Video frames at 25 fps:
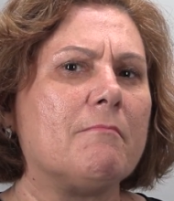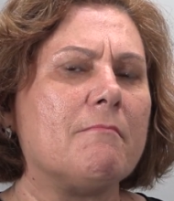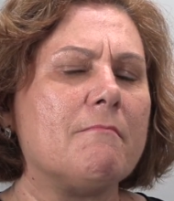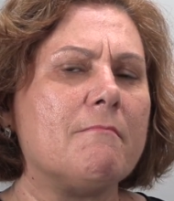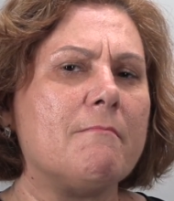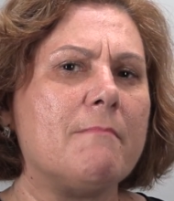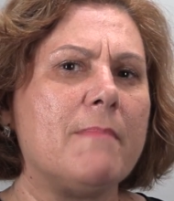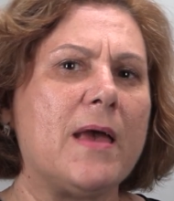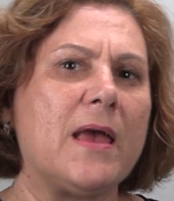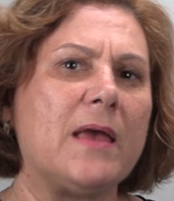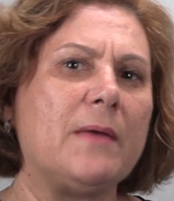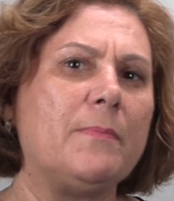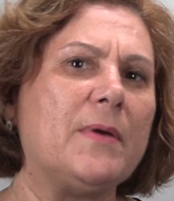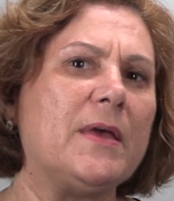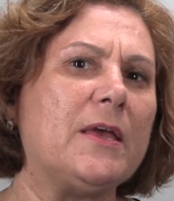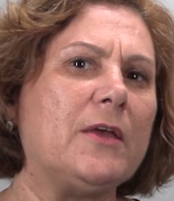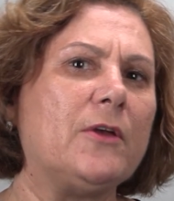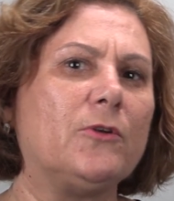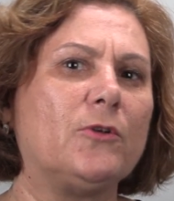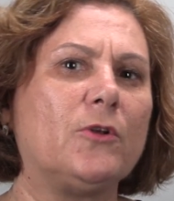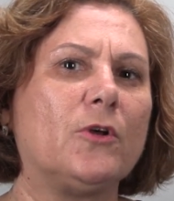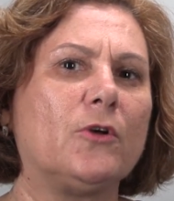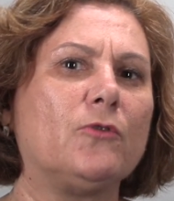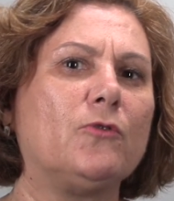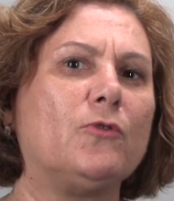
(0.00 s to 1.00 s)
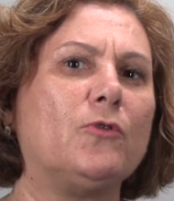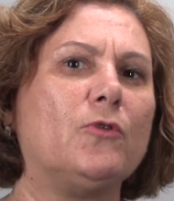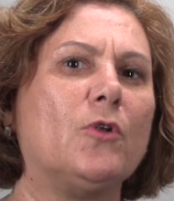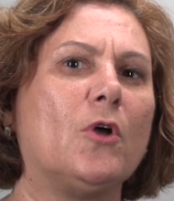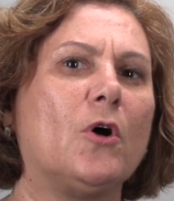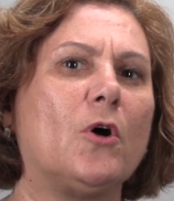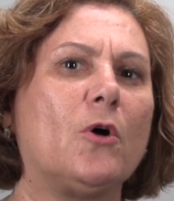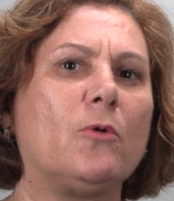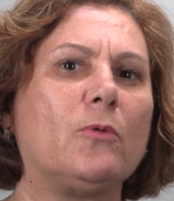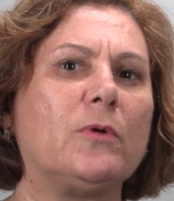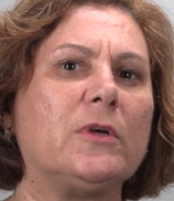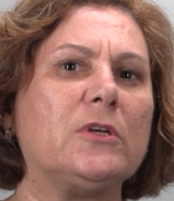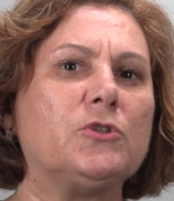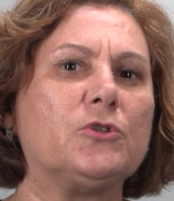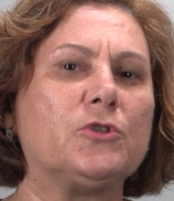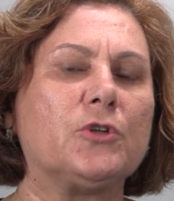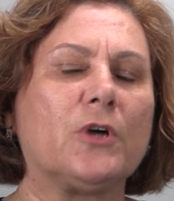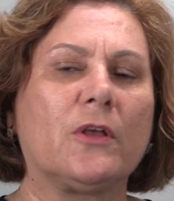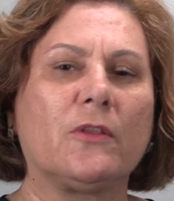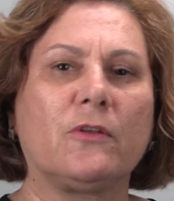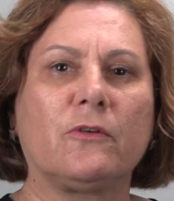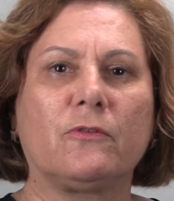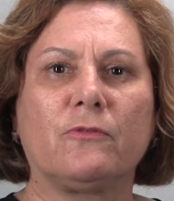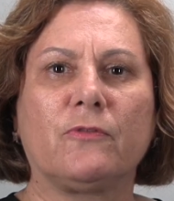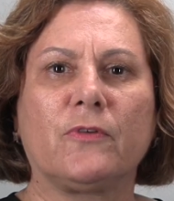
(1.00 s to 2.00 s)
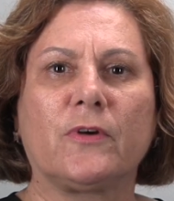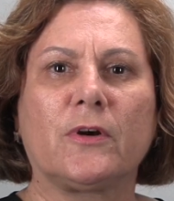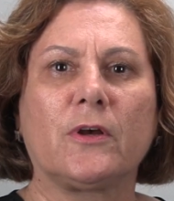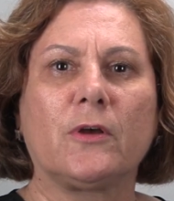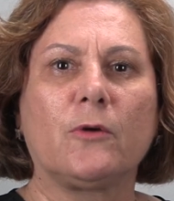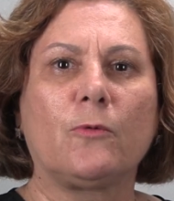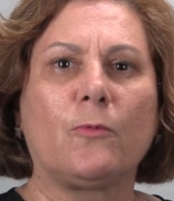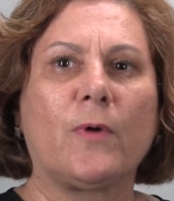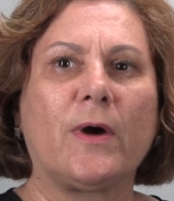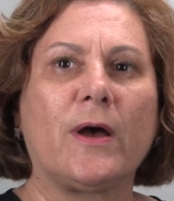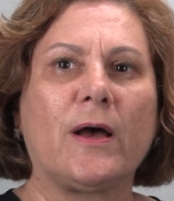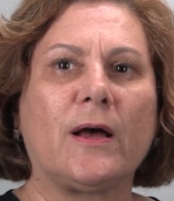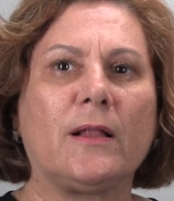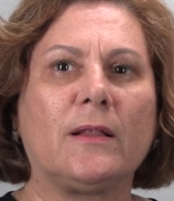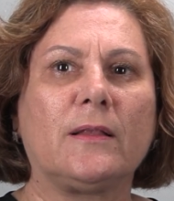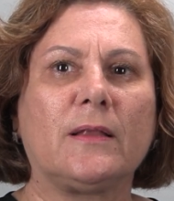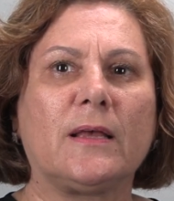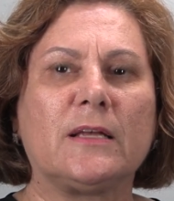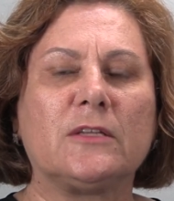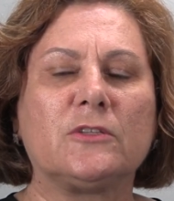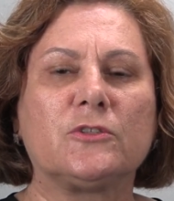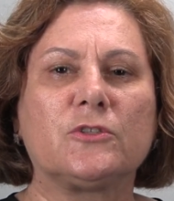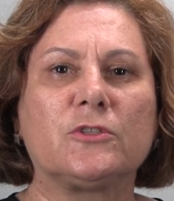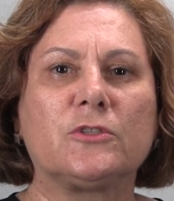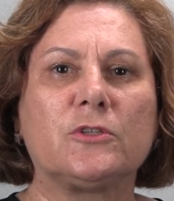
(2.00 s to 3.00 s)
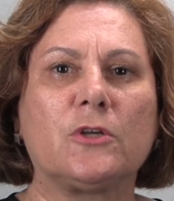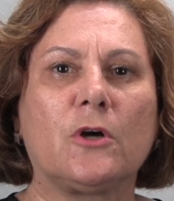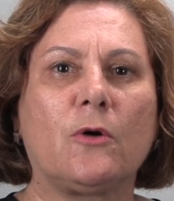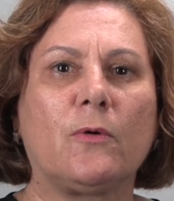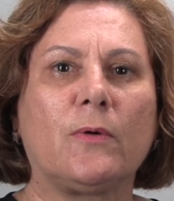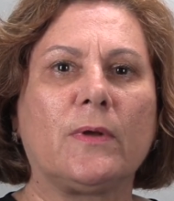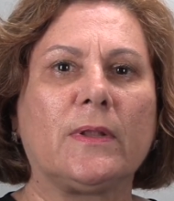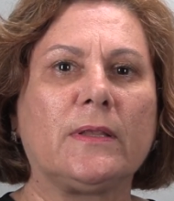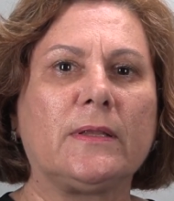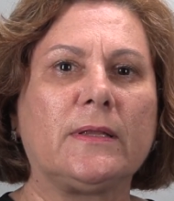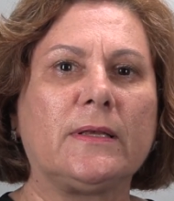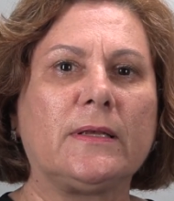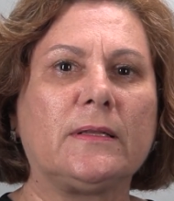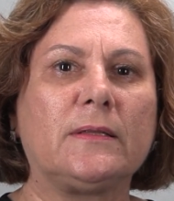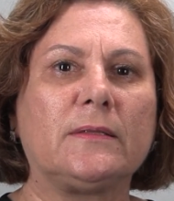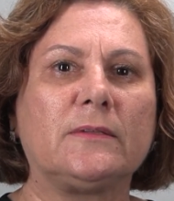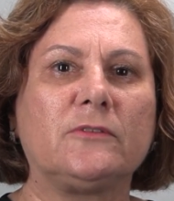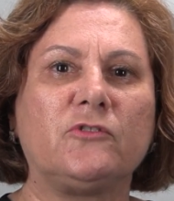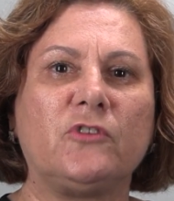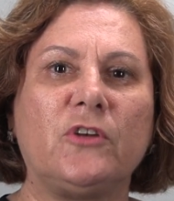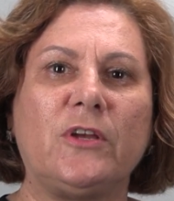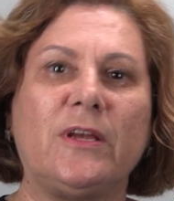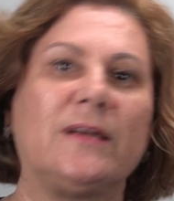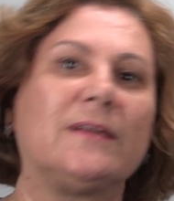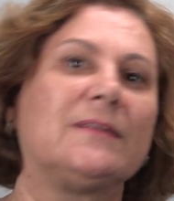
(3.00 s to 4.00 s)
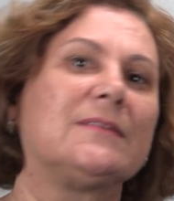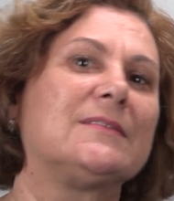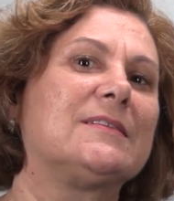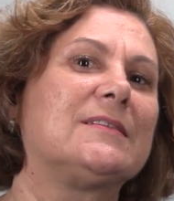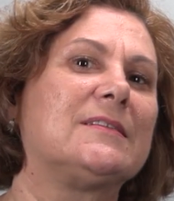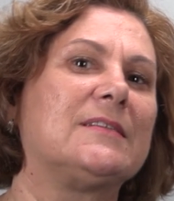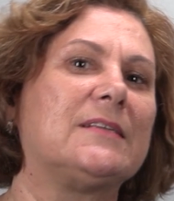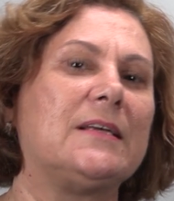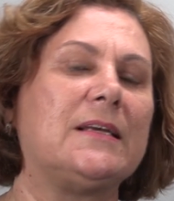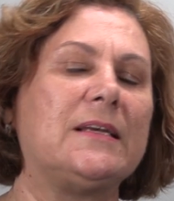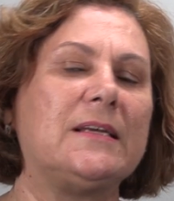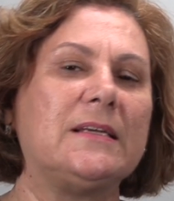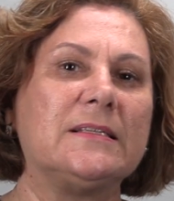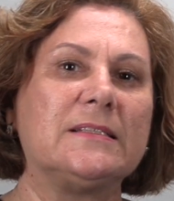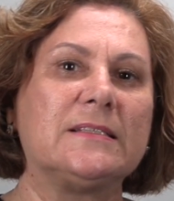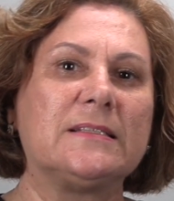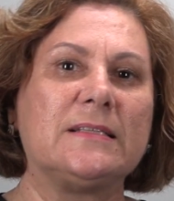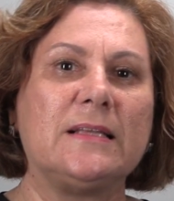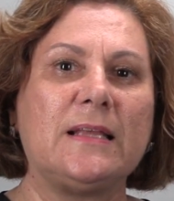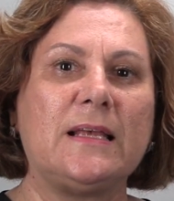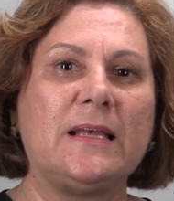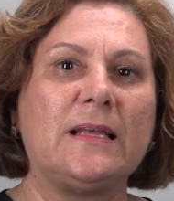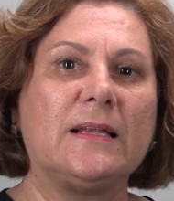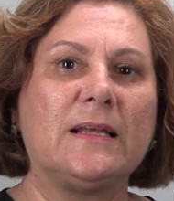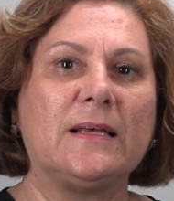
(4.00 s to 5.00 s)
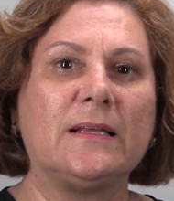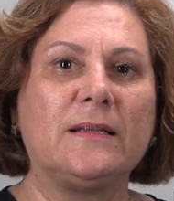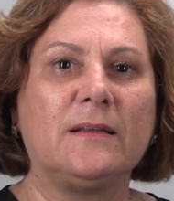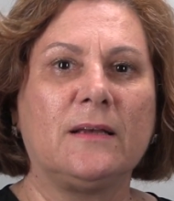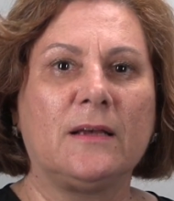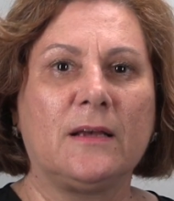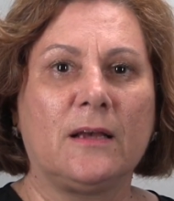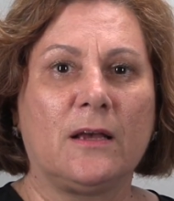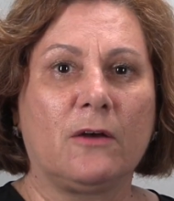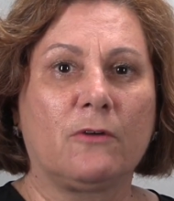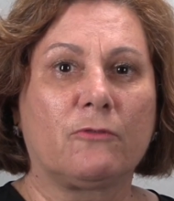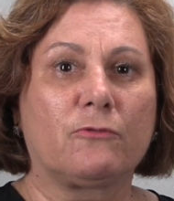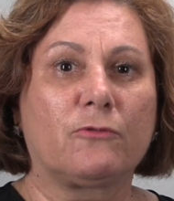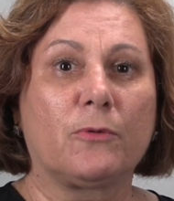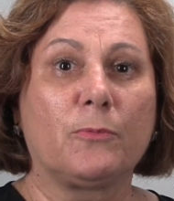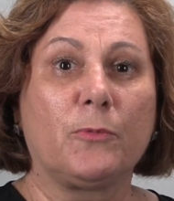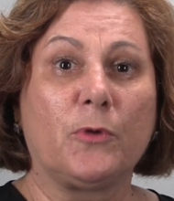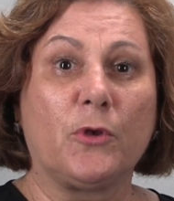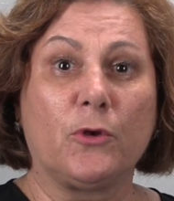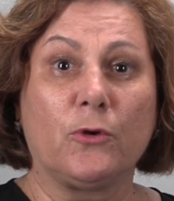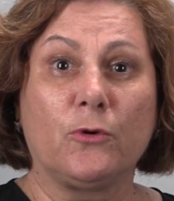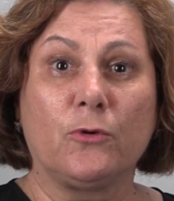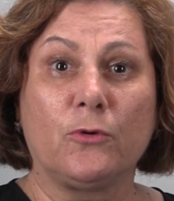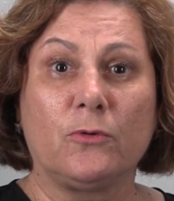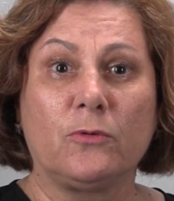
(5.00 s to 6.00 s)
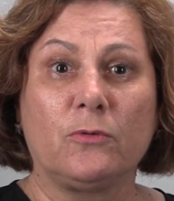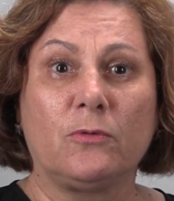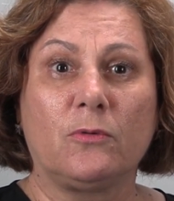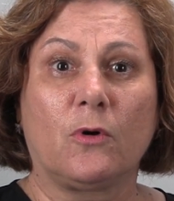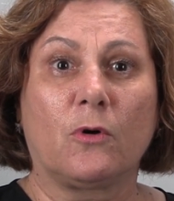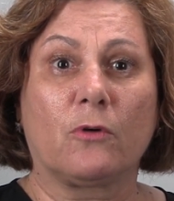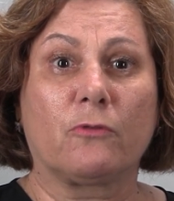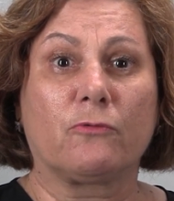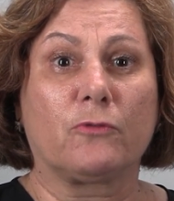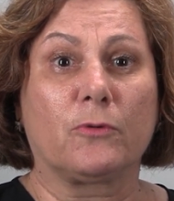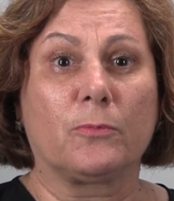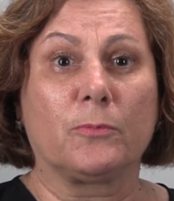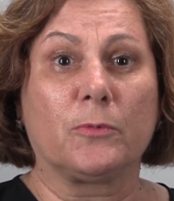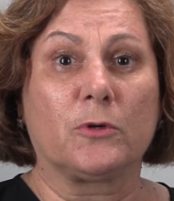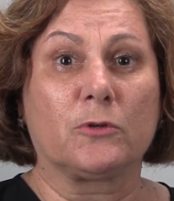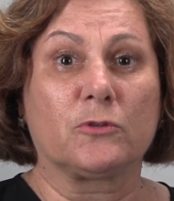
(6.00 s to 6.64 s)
Maybe you don't know each other very well, and so a little TLC is needed from you or from